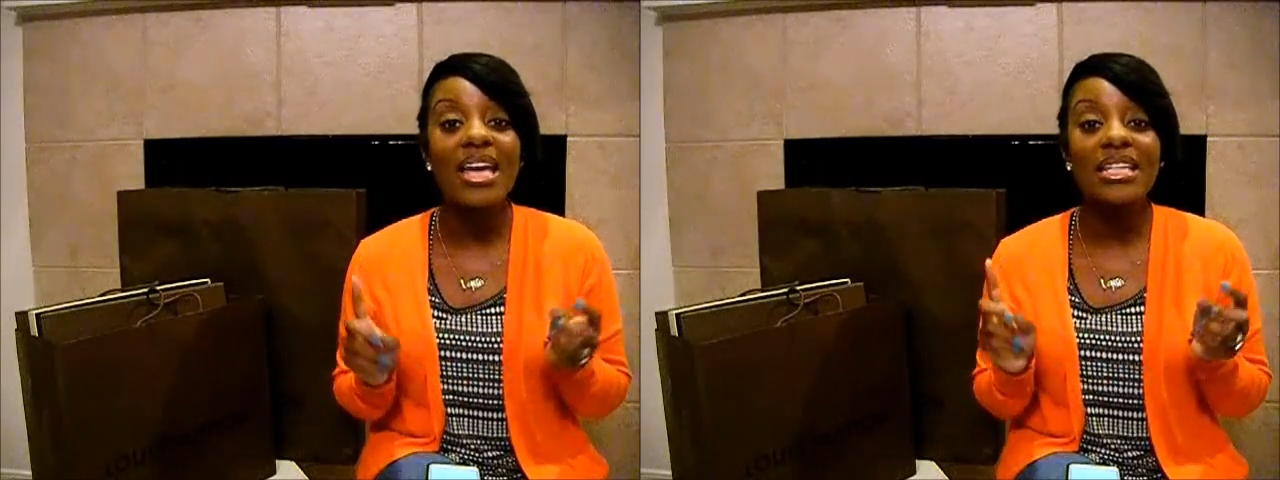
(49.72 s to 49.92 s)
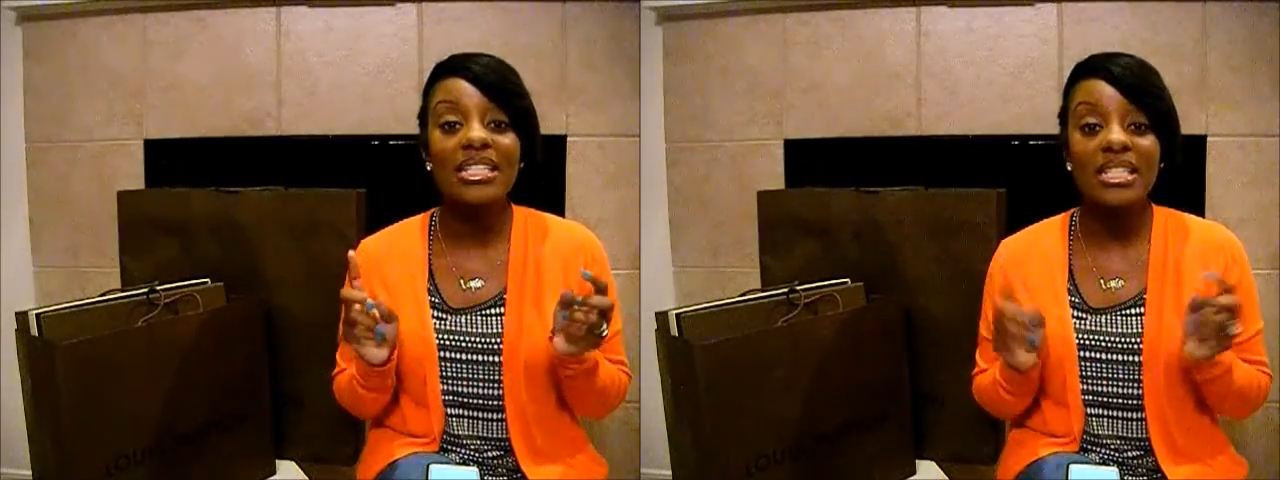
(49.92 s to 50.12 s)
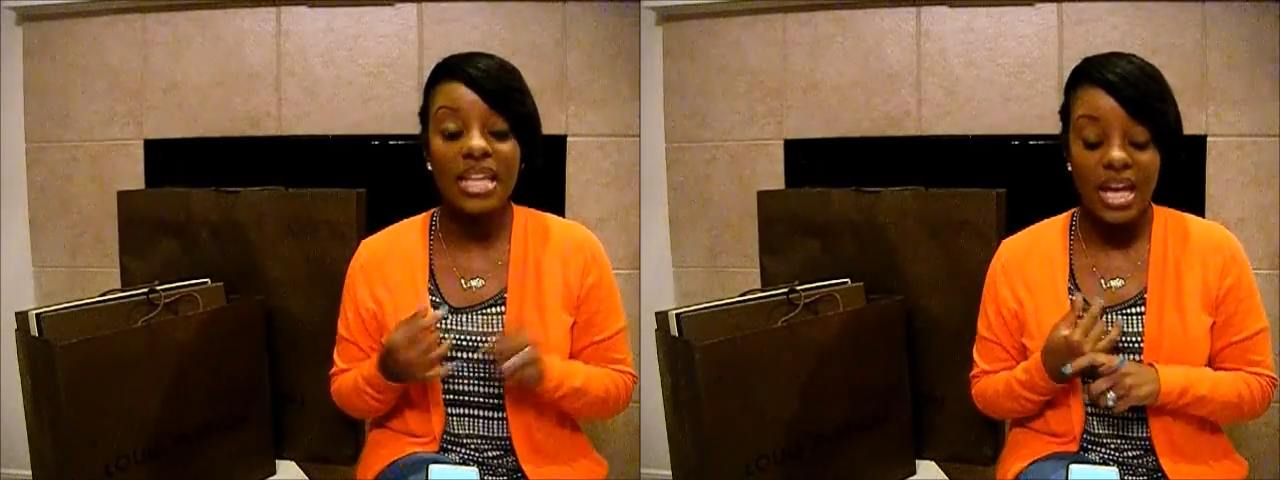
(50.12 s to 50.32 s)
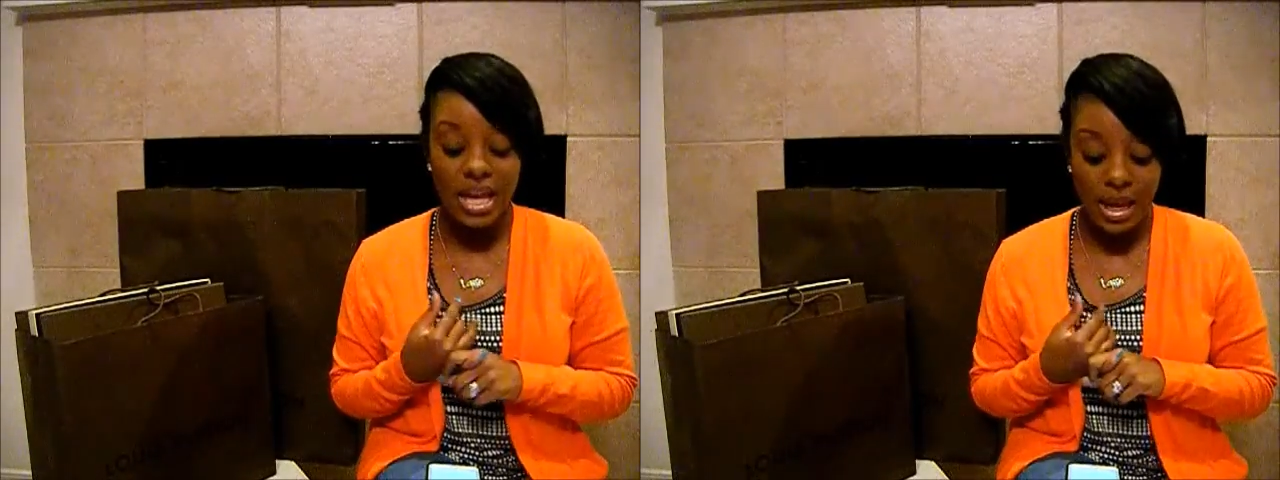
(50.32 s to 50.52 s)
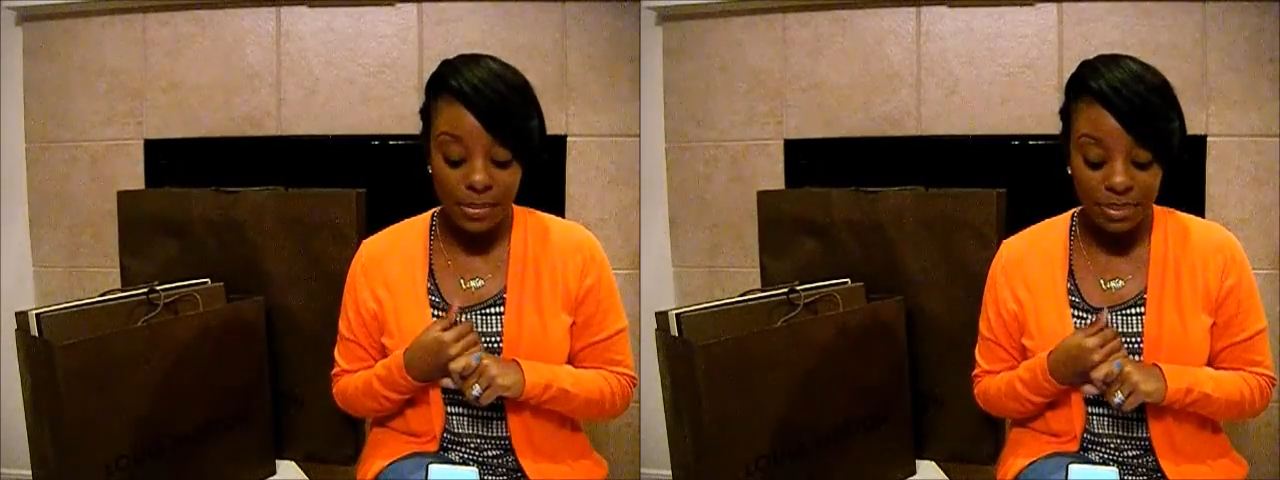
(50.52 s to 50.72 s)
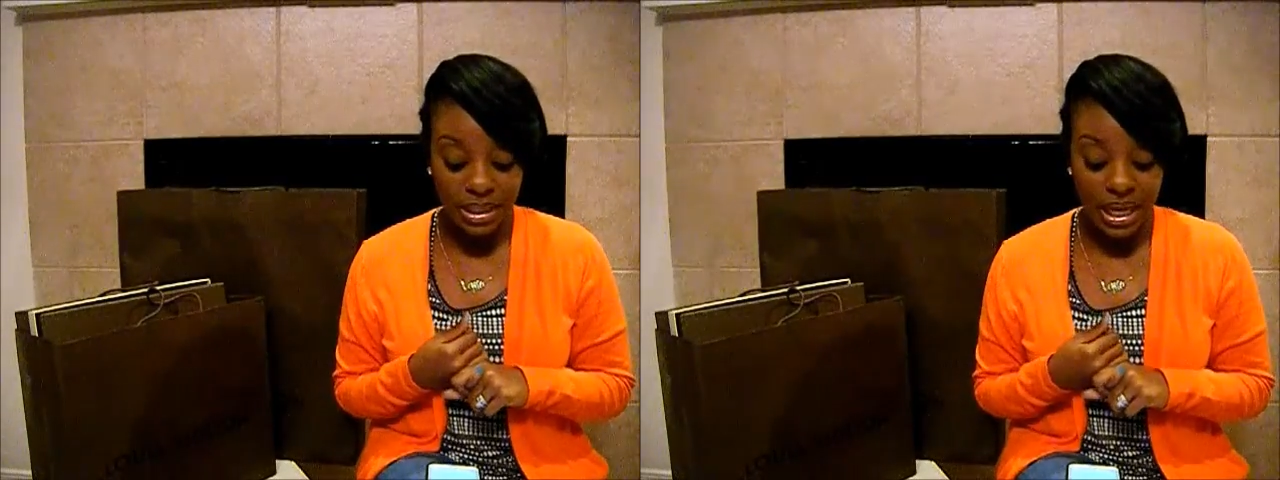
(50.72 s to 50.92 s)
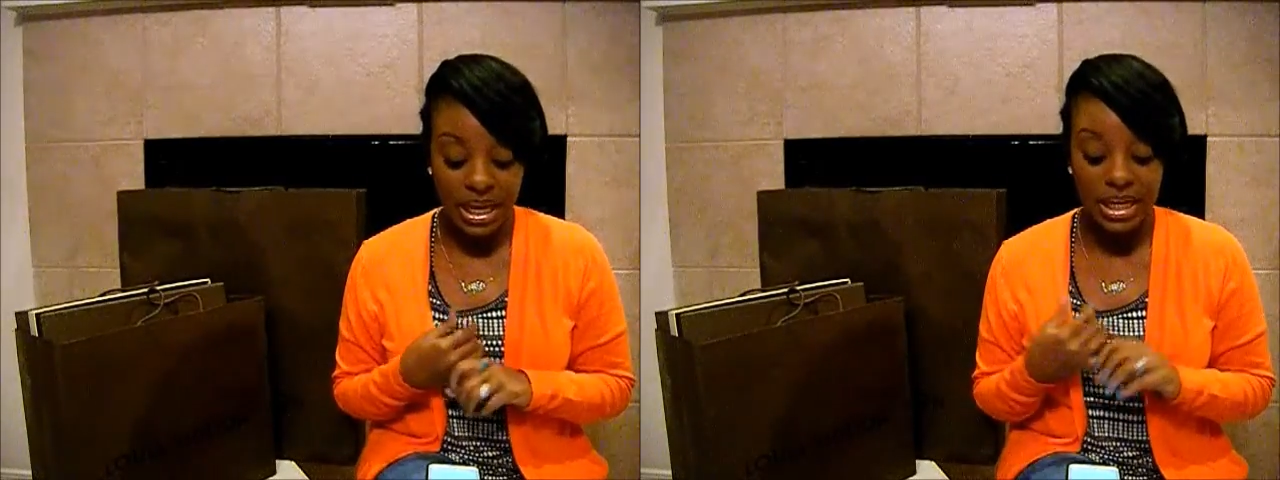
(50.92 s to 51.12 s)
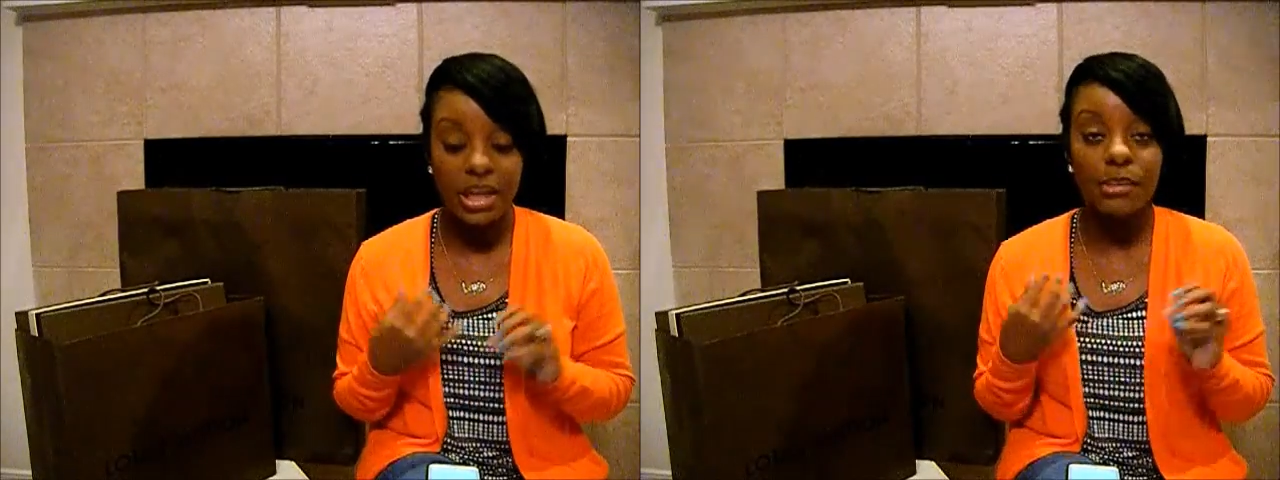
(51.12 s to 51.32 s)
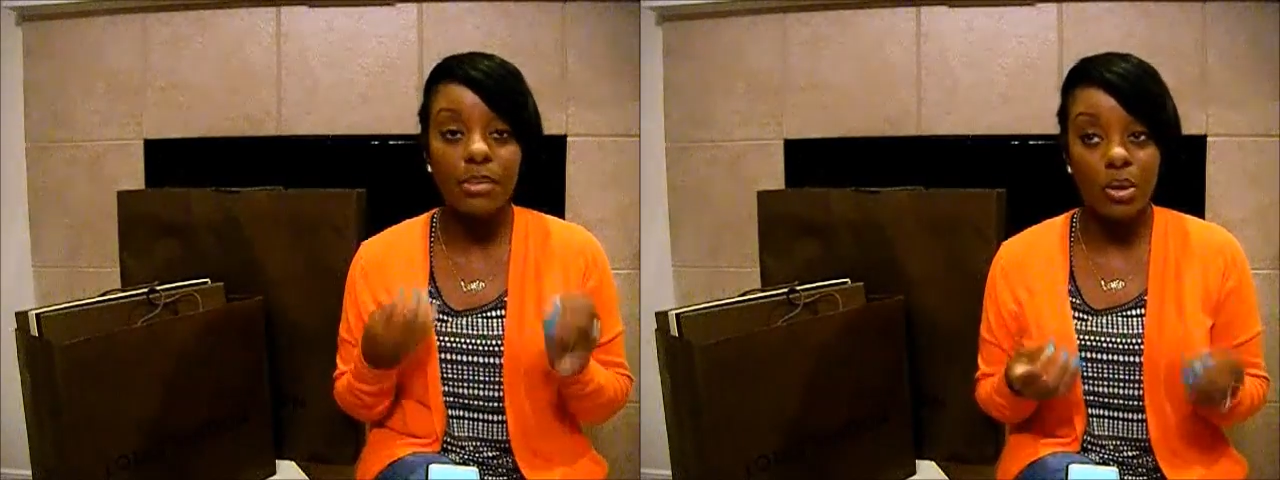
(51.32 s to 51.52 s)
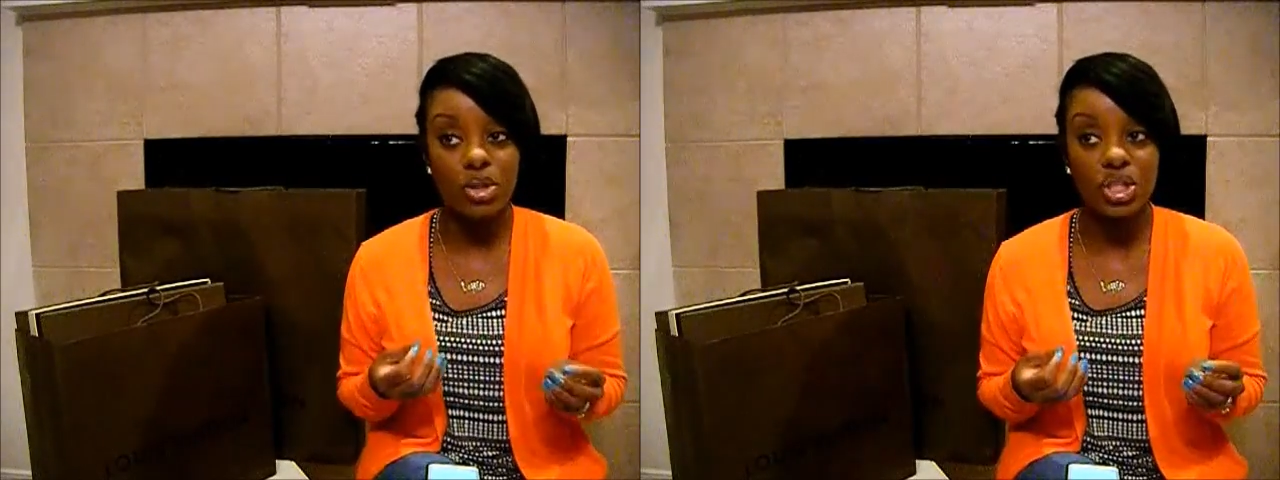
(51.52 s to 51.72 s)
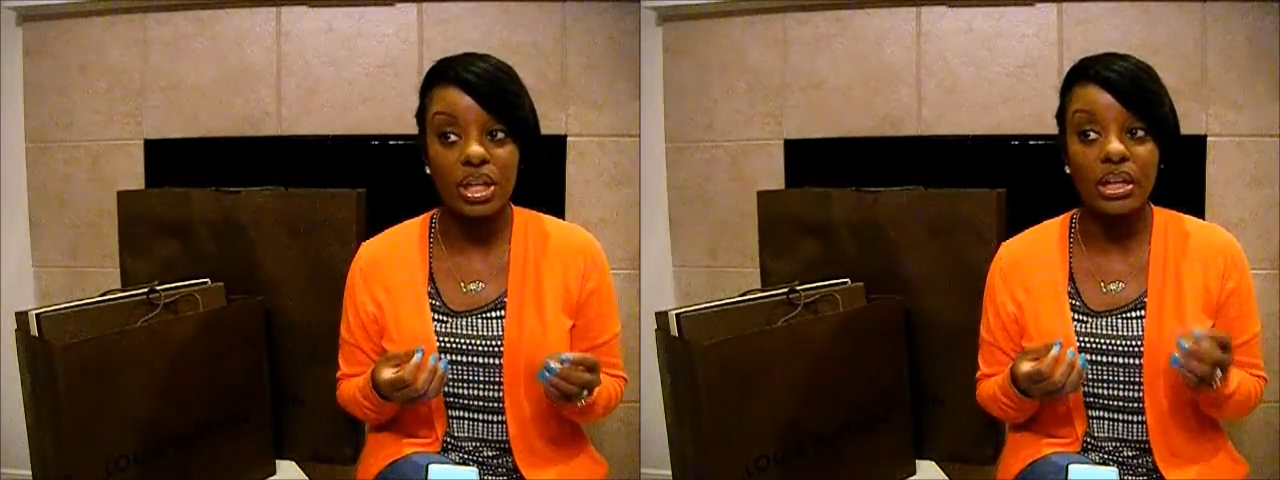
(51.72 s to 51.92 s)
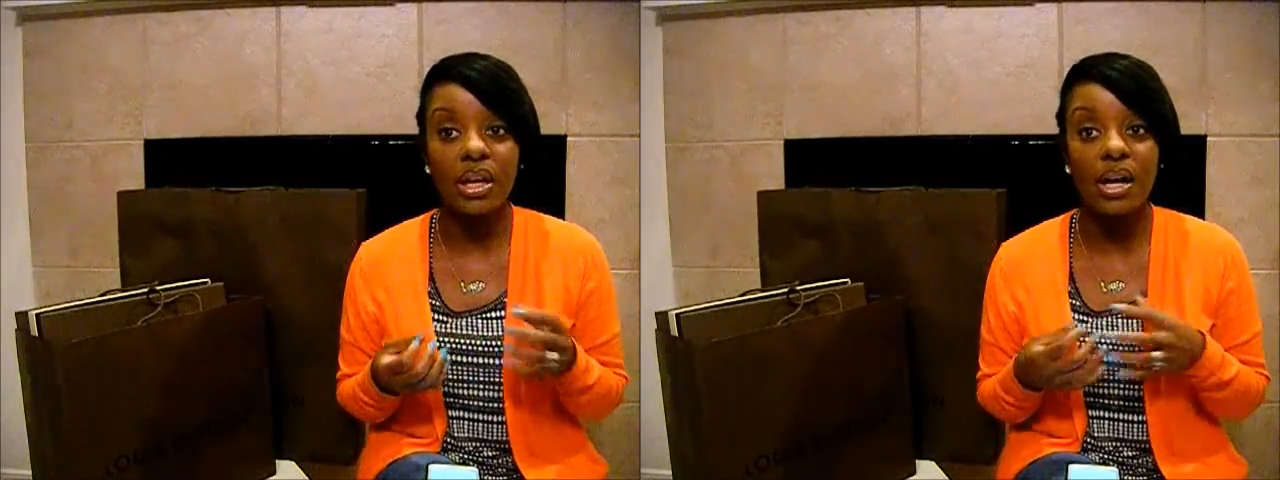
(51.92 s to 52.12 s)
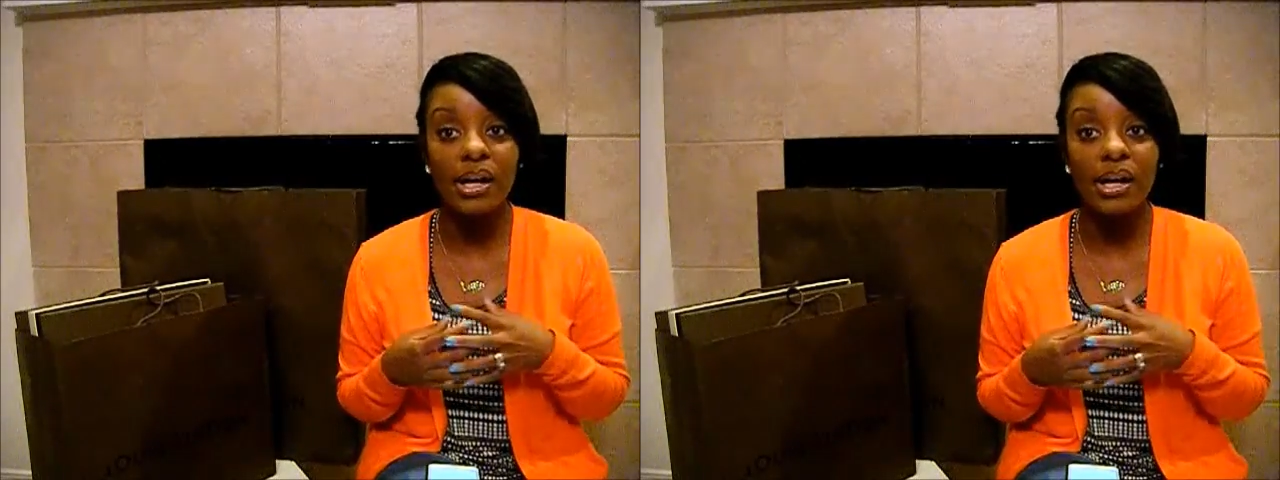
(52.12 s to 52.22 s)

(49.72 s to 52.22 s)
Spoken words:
set a plan in motion.